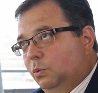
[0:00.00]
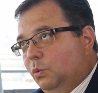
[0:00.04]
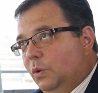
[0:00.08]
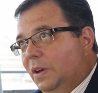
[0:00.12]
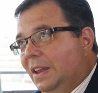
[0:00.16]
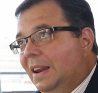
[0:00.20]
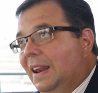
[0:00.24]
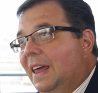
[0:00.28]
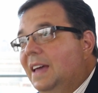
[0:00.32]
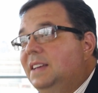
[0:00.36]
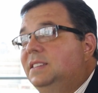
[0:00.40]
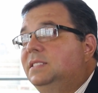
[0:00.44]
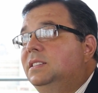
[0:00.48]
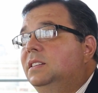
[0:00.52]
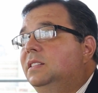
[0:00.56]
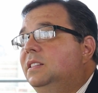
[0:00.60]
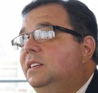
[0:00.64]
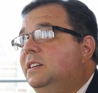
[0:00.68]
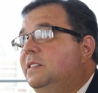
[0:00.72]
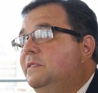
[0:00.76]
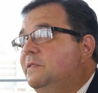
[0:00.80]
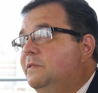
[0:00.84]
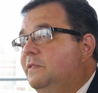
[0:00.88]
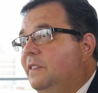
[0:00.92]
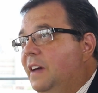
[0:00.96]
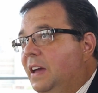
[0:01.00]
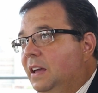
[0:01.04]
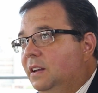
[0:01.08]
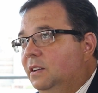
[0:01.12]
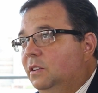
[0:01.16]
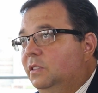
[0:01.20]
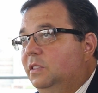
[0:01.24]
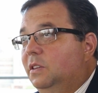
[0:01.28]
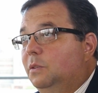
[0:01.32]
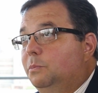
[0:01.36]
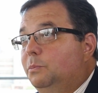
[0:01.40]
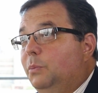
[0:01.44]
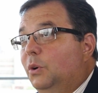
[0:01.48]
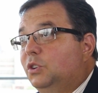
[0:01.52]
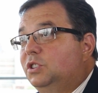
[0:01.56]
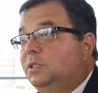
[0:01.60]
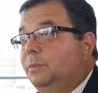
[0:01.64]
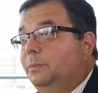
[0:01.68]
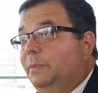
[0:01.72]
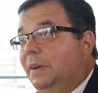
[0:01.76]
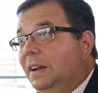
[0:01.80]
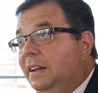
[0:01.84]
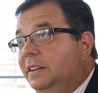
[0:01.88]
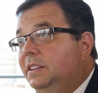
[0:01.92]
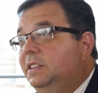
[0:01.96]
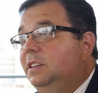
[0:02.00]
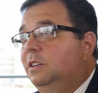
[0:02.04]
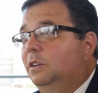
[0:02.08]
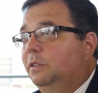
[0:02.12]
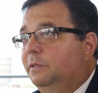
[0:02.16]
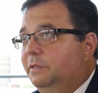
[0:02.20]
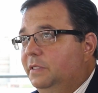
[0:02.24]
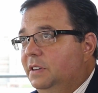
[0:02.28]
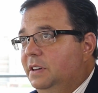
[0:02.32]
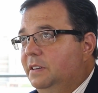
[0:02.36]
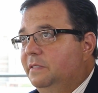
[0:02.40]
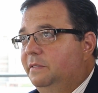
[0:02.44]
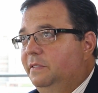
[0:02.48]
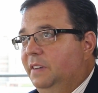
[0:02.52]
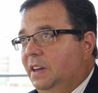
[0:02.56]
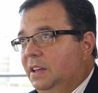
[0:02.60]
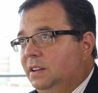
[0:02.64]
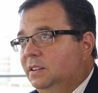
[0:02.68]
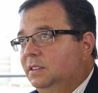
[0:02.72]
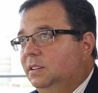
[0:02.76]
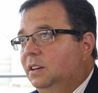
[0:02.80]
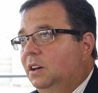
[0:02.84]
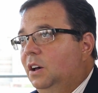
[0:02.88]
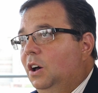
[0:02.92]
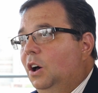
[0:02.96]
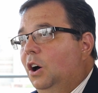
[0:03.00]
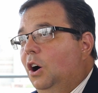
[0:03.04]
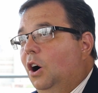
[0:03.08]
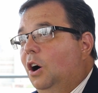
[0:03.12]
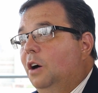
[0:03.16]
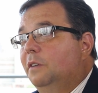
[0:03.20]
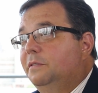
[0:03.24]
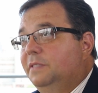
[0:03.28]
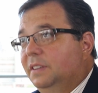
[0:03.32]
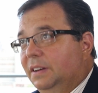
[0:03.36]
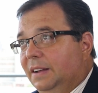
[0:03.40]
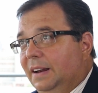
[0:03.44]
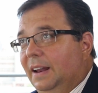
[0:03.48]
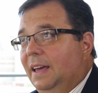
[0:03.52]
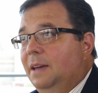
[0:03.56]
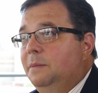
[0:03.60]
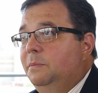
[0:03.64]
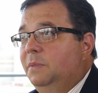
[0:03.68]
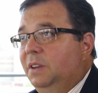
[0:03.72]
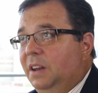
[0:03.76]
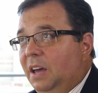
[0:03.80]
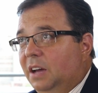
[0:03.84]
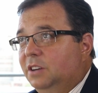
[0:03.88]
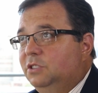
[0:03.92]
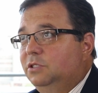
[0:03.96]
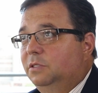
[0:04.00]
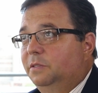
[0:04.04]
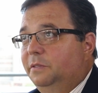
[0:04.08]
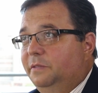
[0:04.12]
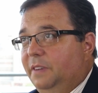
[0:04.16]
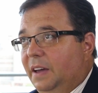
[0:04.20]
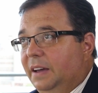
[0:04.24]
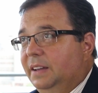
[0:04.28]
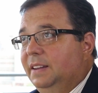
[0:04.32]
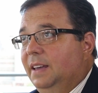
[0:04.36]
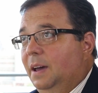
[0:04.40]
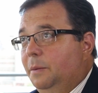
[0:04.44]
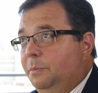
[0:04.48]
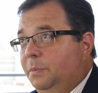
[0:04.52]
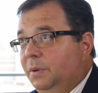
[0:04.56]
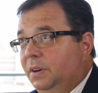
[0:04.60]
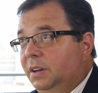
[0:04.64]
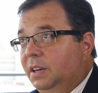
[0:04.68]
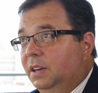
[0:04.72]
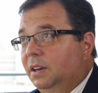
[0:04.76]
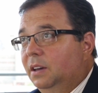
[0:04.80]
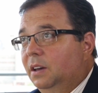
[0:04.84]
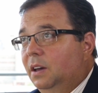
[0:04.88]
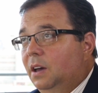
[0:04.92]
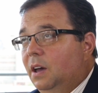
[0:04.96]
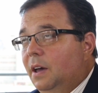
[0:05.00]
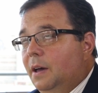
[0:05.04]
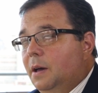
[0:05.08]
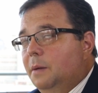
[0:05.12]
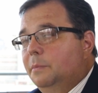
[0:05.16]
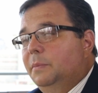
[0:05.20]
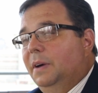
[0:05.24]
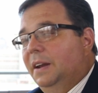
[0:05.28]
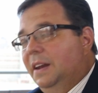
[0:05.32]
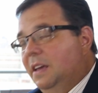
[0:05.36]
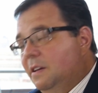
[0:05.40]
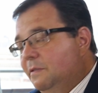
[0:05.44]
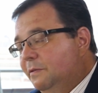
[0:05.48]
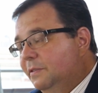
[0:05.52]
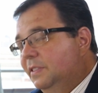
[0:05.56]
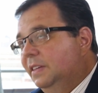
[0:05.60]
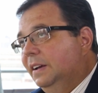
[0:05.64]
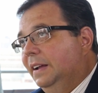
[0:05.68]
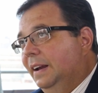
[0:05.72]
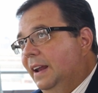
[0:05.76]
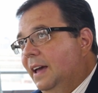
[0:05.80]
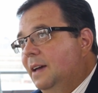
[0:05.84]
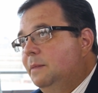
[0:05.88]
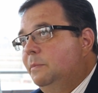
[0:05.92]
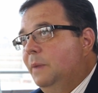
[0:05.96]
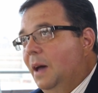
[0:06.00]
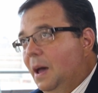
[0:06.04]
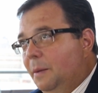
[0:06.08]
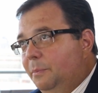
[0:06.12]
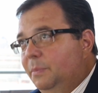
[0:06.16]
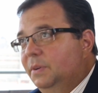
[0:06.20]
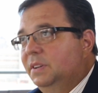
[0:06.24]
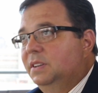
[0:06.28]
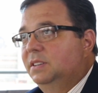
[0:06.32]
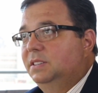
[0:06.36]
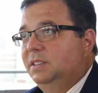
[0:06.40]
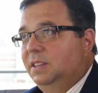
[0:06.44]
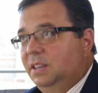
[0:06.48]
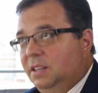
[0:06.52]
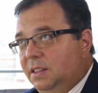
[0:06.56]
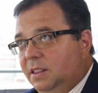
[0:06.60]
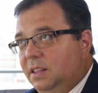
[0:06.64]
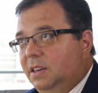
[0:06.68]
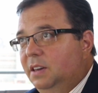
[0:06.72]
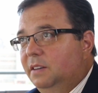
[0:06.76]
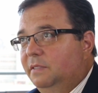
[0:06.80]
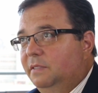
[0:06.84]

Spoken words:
we lessen the possibility of the event of the claim in actual fact happening. But if the claim happens in the